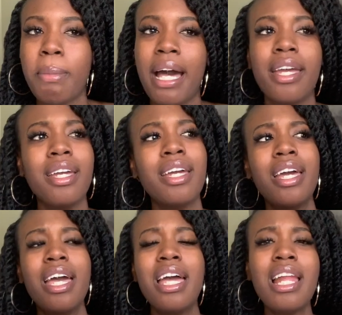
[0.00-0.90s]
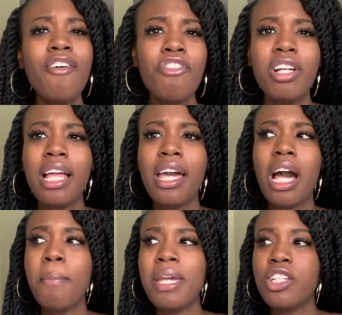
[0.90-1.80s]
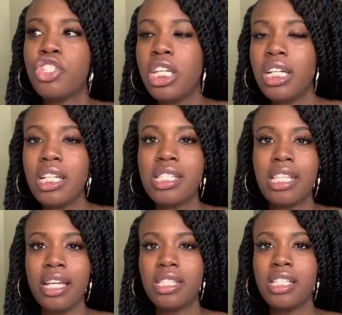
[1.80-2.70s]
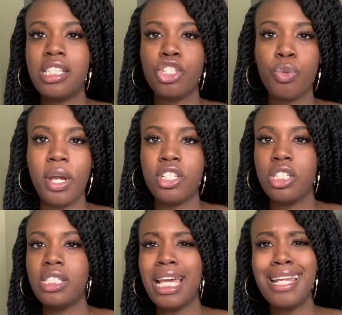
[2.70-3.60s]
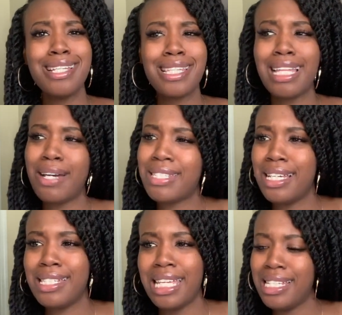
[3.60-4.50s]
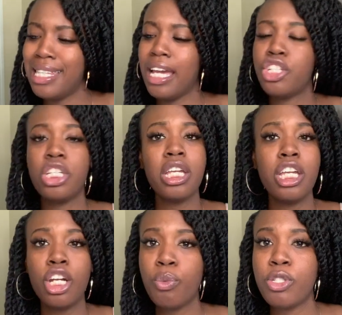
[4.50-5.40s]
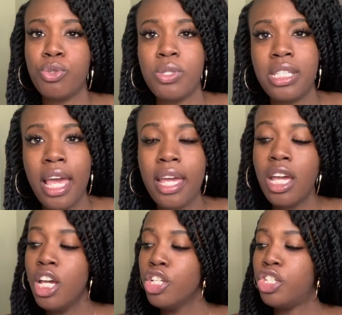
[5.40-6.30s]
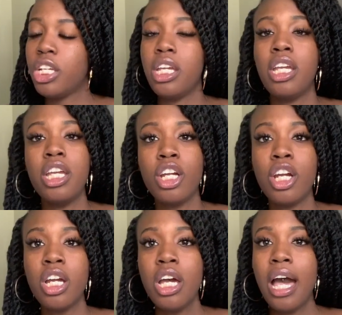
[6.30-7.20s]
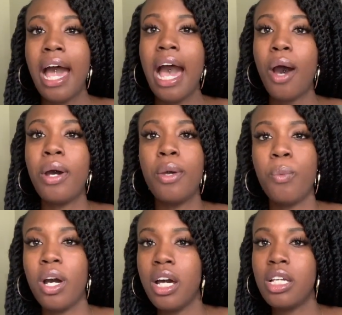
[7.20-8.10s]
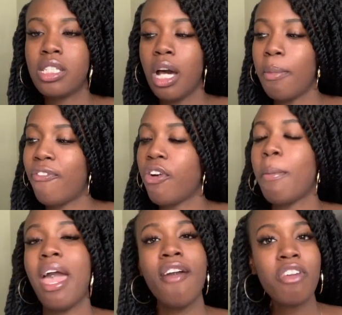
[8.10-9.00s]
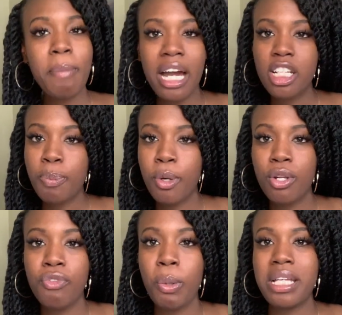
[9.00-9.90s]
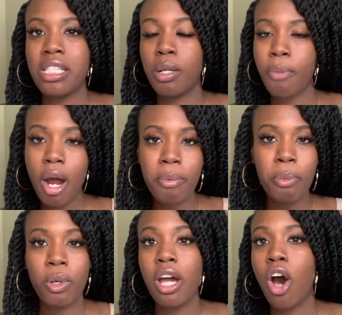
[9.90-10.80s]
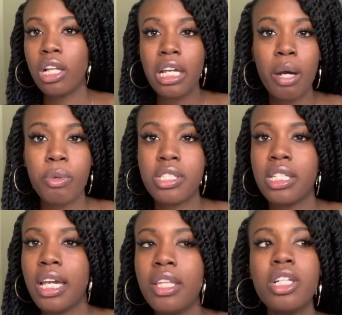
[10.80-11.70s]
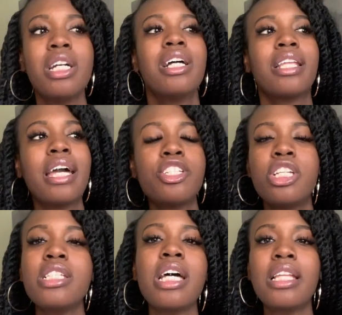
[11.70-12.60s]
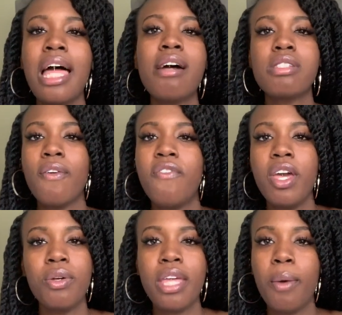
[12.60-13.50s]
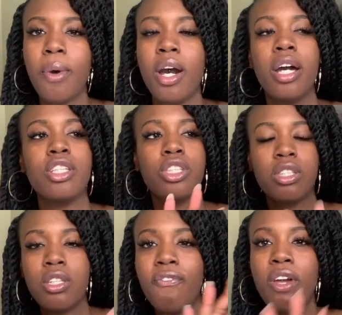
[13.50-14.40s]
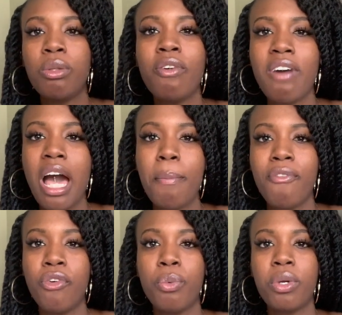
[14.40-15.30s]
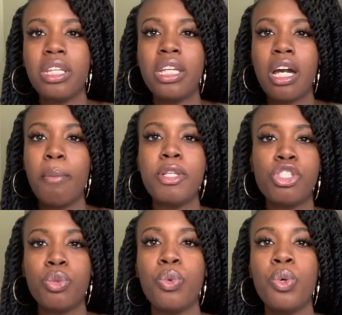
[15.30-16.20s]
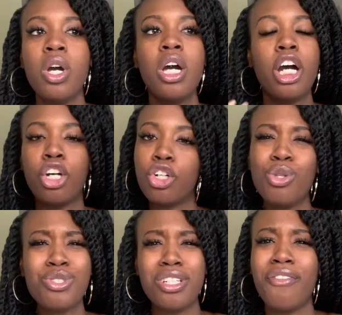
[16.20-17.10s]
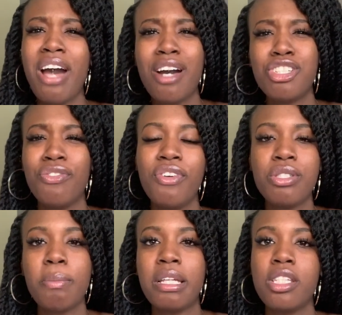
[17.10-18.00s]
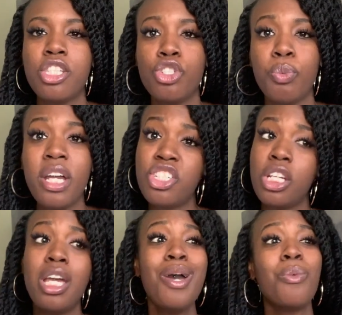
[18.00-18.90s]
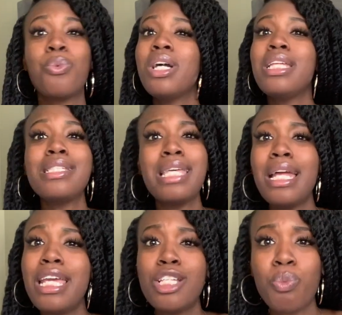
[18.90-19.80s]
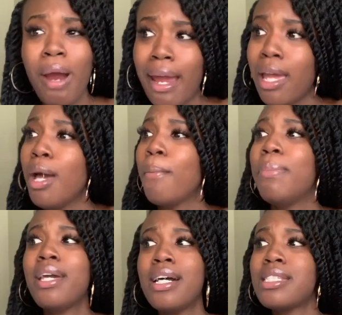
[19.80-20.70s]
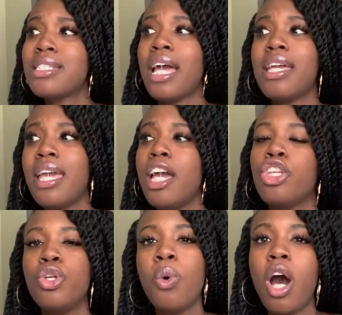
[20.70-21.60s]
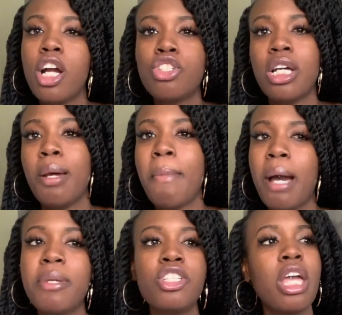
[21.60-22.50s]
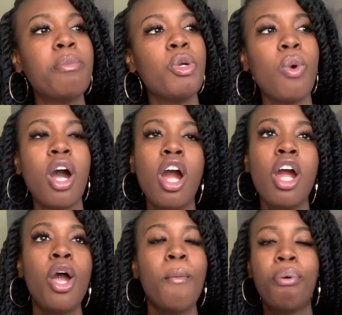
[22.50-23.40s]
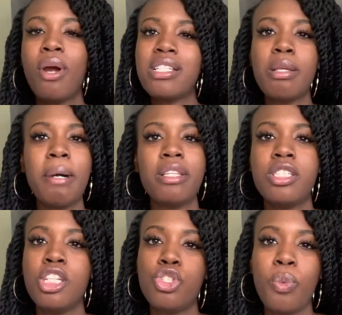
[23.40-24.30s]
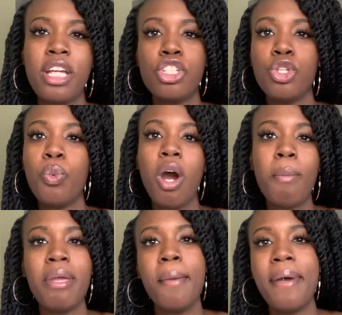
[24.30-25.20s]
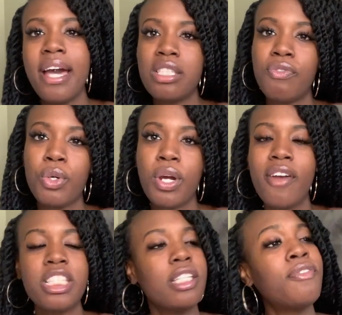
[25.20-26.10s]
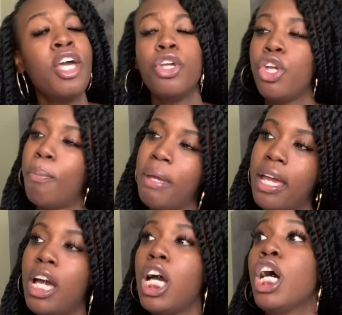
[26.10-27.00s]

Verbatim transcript: by it. And I feel like, I mean, she could assess the situation. Teddi is allowed to assess that. She can hear what you say. She can hear how it was coming from everybody's point of view at Santa Barbara when all y'all were together. Like she's allowed to feel that, uh, to feel the vibe before really coming to a conclusion of how she feels about the situation. Really, Teddi is right because it's like, yeah, you are trying to mommy shame. You are pressed about the situation. You are being passive aggressive. You're being